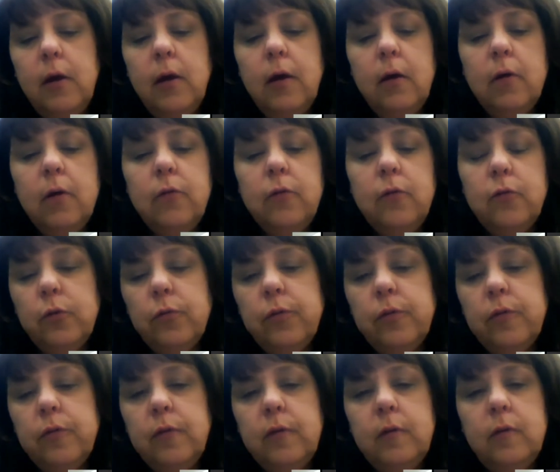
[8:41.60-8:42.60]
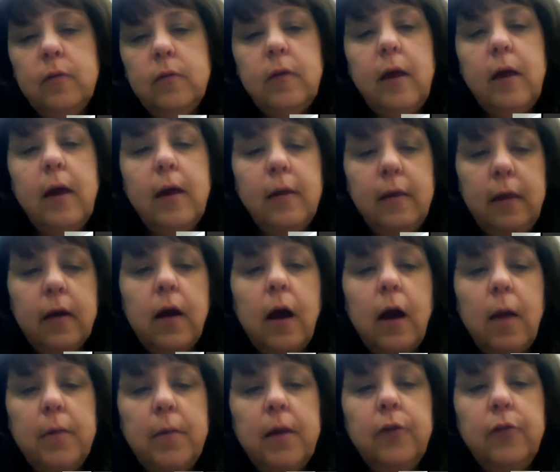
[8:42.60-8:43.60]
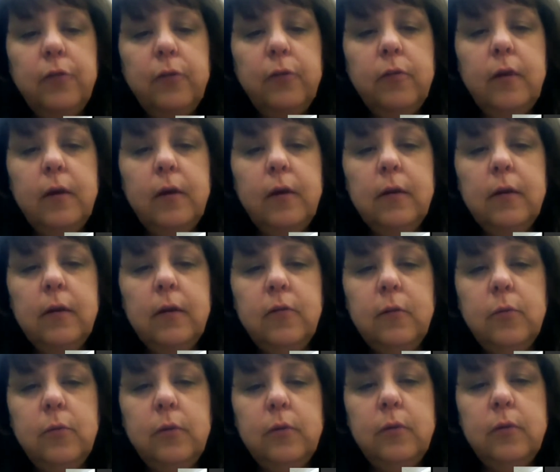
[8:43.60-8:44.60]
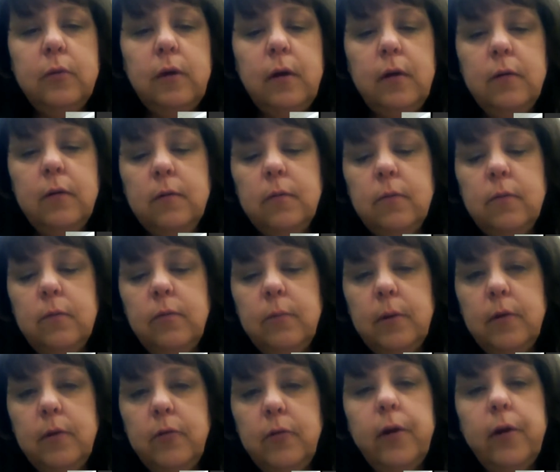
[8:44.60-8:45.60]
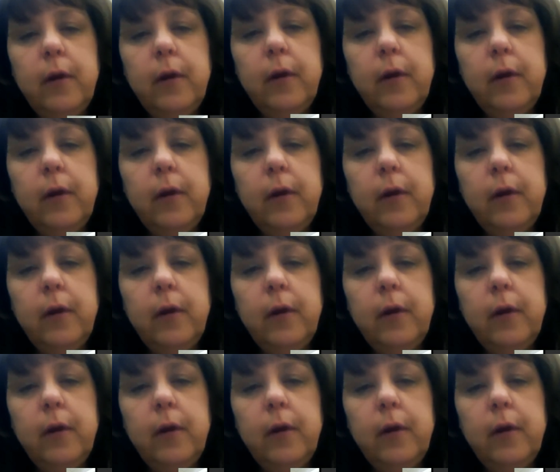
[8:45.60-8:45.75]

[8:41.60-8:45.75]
services, and the accommodations like Lisa was mentioning.